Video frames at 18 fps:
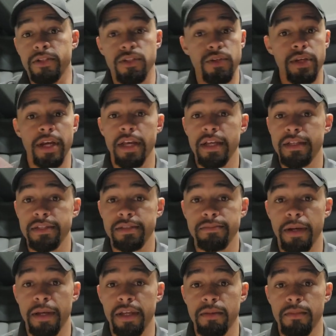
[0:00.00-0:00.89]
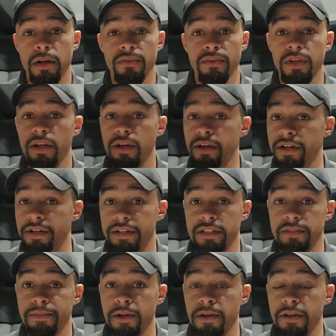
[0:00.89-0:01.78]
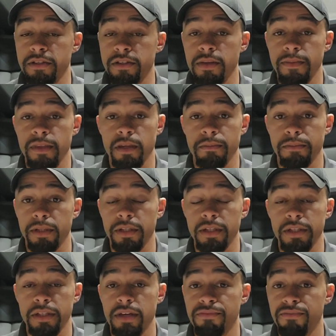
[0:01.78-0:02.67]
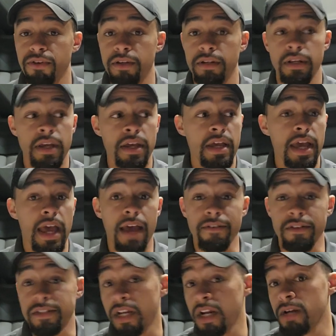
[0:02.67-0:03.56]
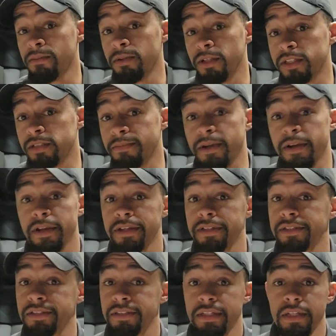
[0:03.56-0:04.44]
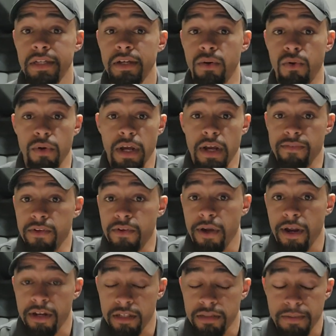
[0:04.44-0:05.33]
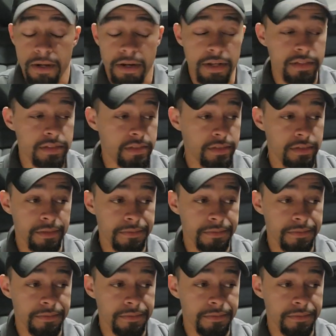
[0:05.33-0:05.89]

You guys might come over here and experience something completely different, have a terrible experience, or have a great experience.